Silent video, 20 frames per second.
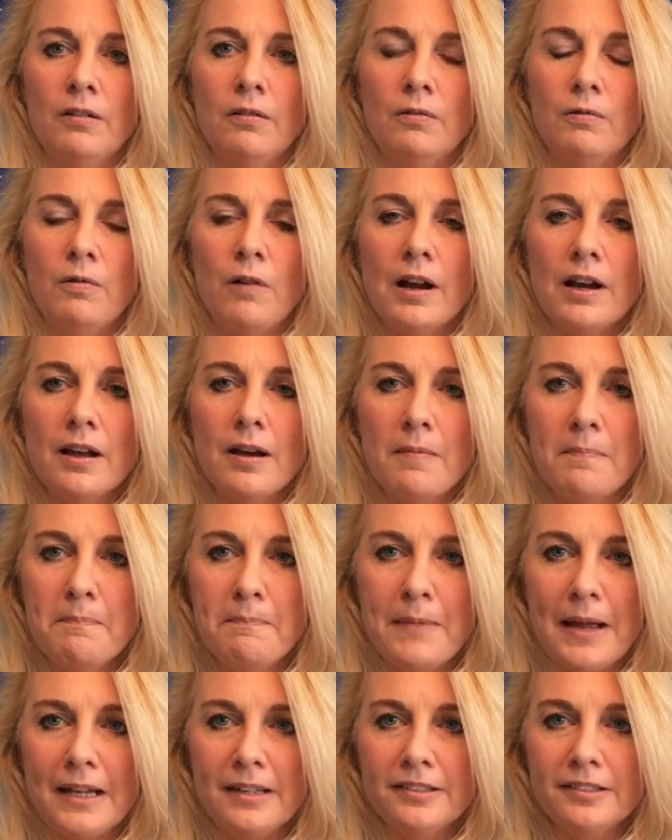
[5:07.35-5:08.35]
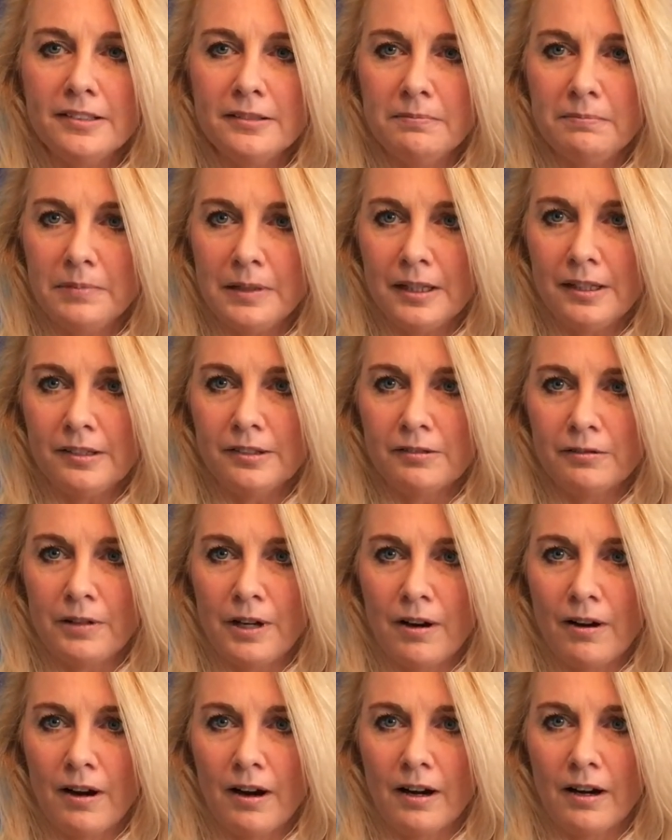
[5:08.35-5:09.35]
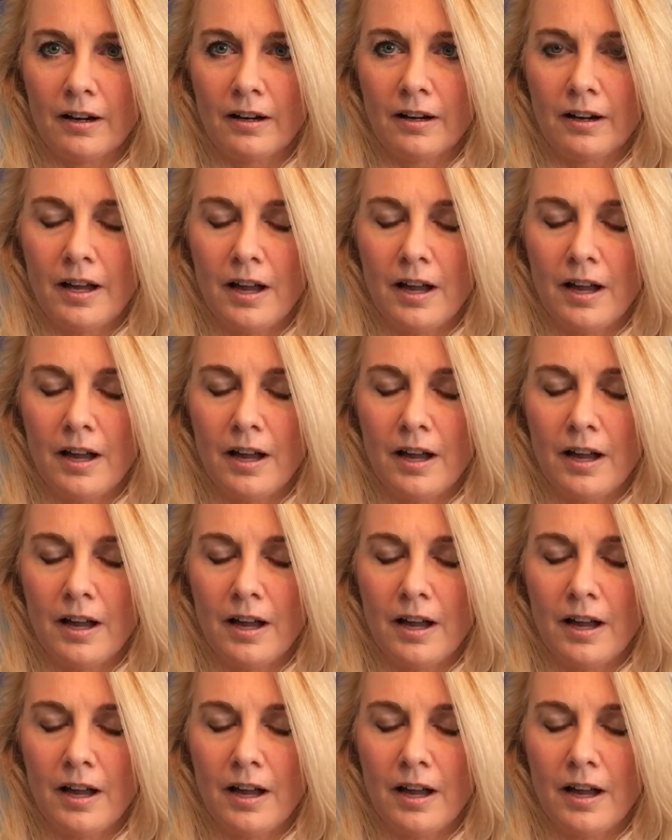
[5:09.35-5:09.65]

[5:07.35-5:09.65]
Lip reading: what amazing beings we are.